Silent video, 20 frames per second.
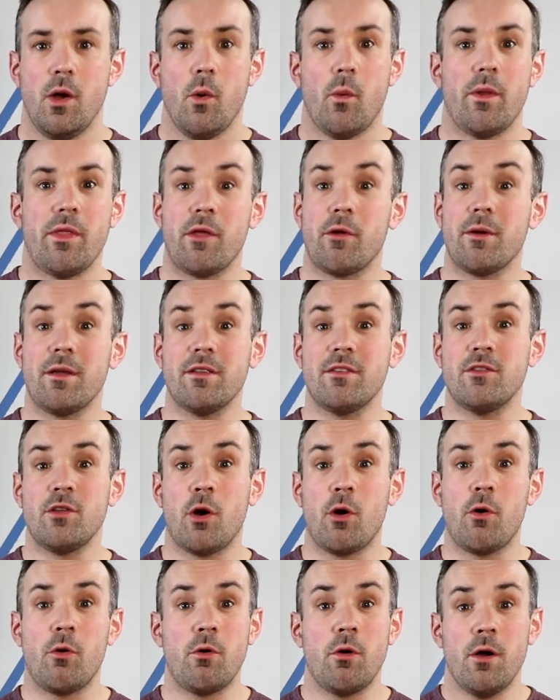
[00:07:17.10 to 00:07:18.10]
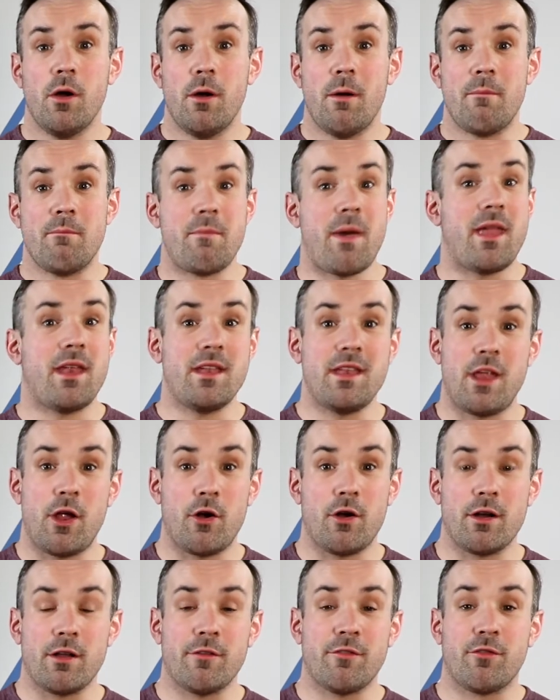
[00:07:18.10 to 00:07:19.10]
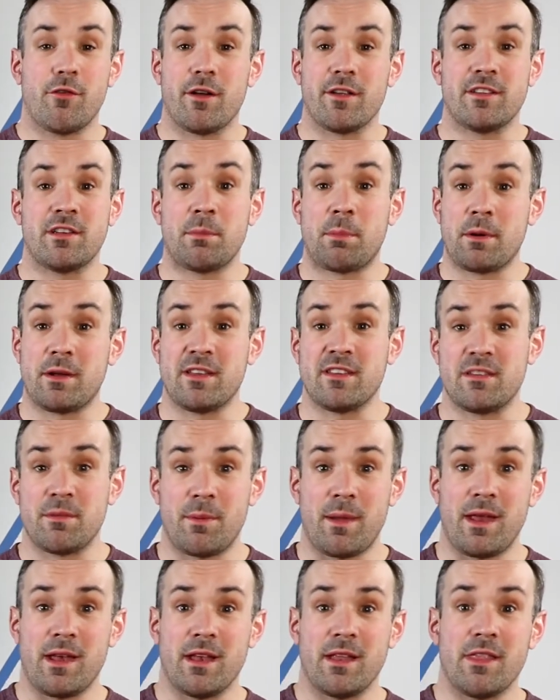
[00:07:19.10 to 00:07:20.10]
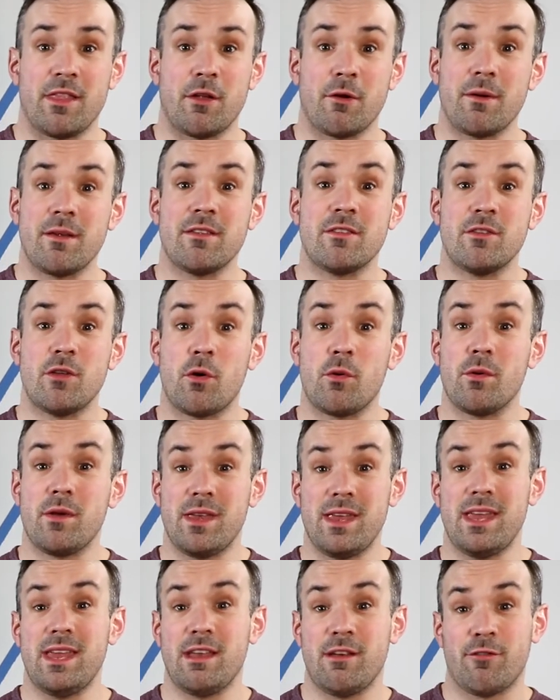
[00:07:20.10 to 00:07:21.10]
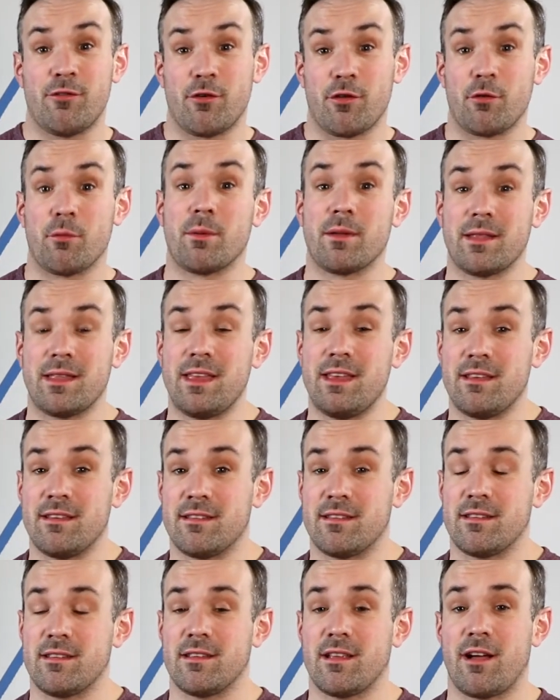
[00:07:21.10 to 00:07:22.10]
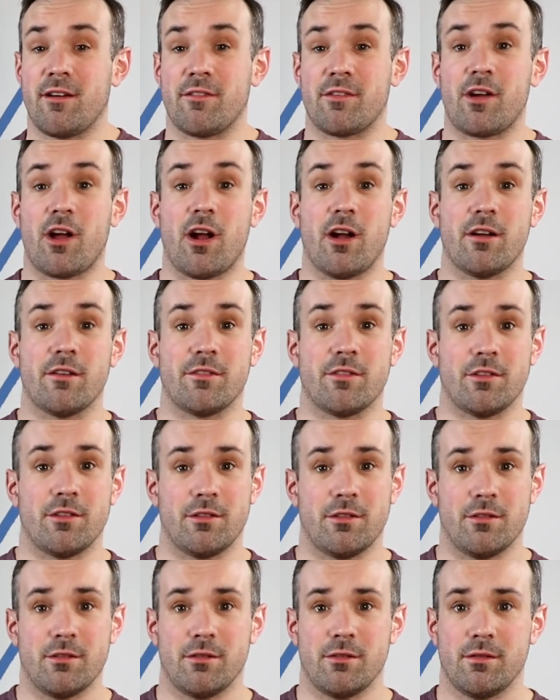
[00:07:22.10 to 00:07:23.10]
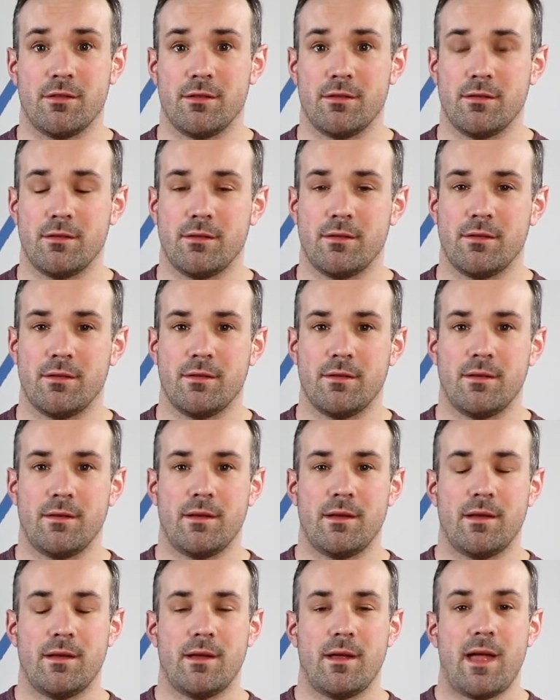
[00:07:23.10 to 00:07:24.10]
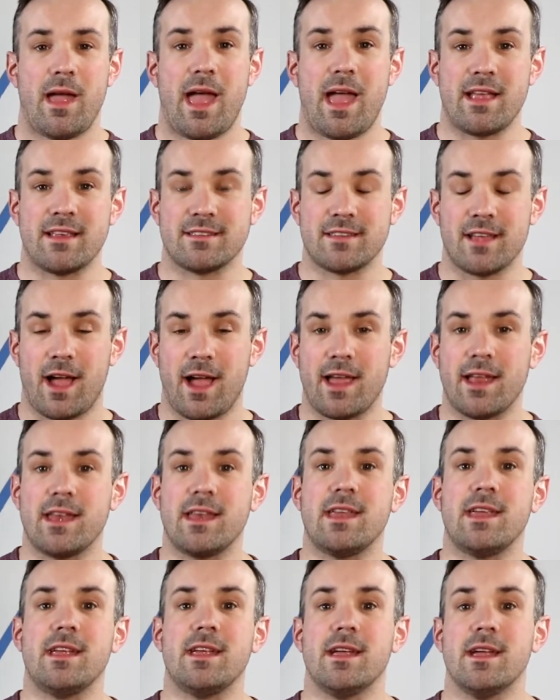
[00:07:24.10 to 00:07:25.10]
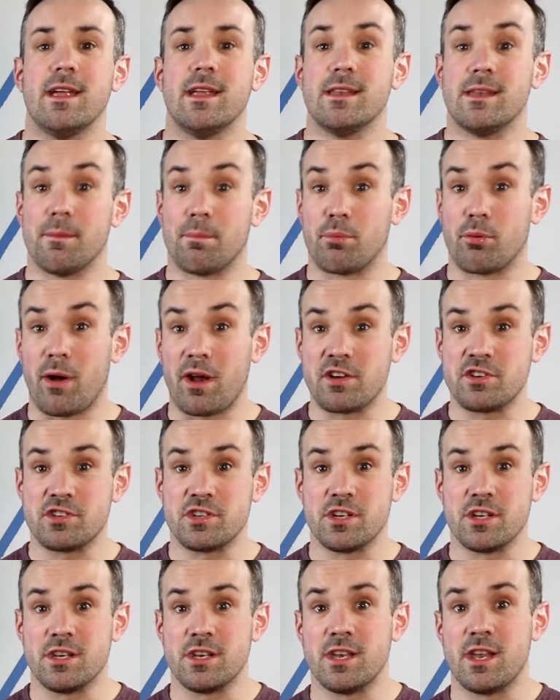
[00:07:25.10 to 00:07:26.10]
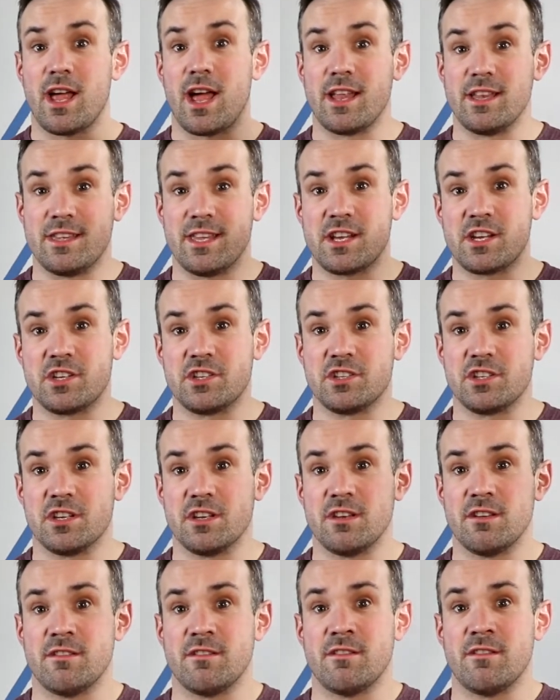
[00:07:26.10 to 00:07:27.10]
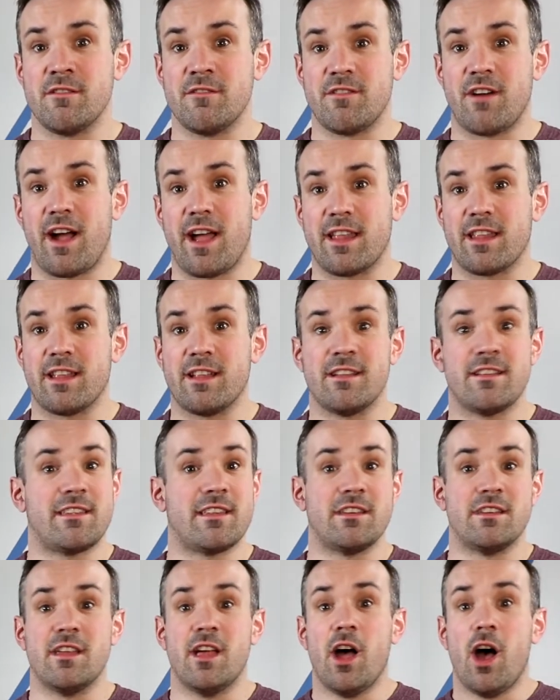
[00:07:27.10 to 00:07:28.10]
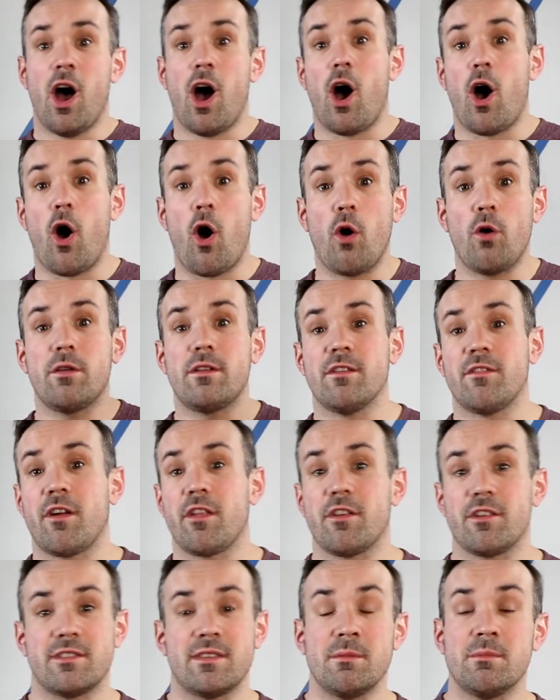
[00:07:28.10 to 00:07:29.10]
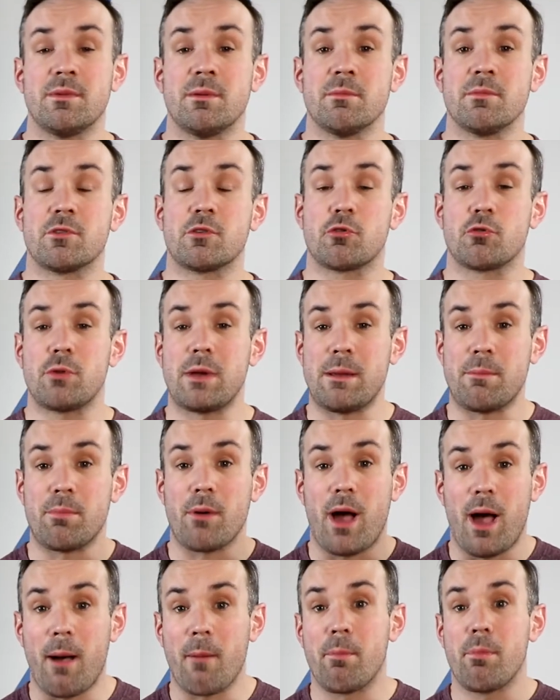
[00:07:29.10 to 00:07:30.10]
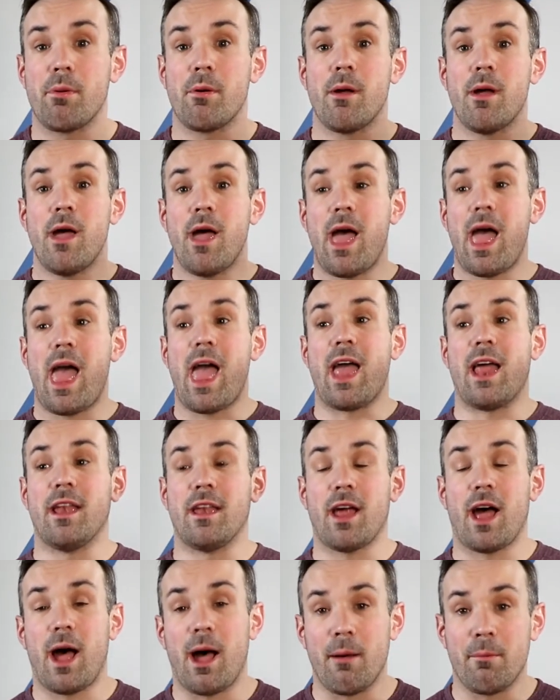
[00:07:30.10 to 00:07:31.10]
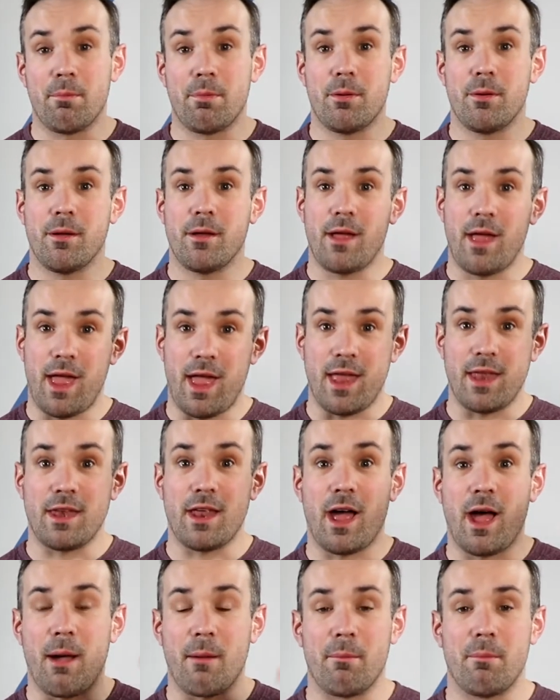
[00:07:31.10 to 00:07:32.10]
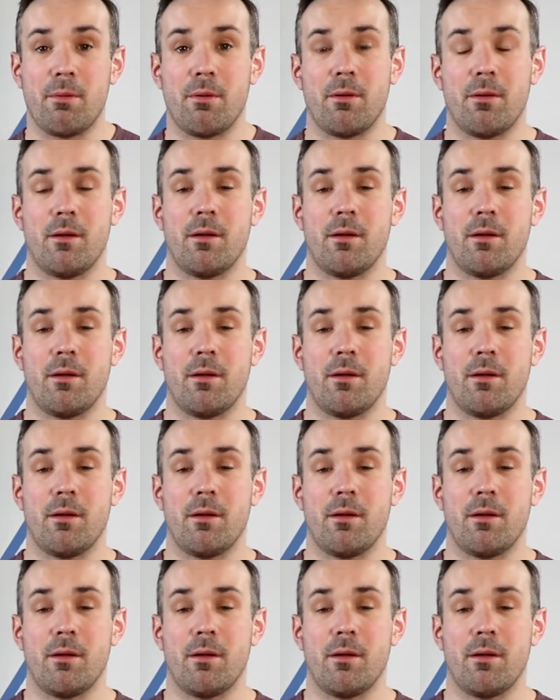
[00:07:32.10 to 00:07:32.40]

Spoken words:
When there is no meta-narrative for us to participate in, there is no need for the release of carnival. Anxiety, depression, addiction, violence, and a host of other symptoms creep up and up and up.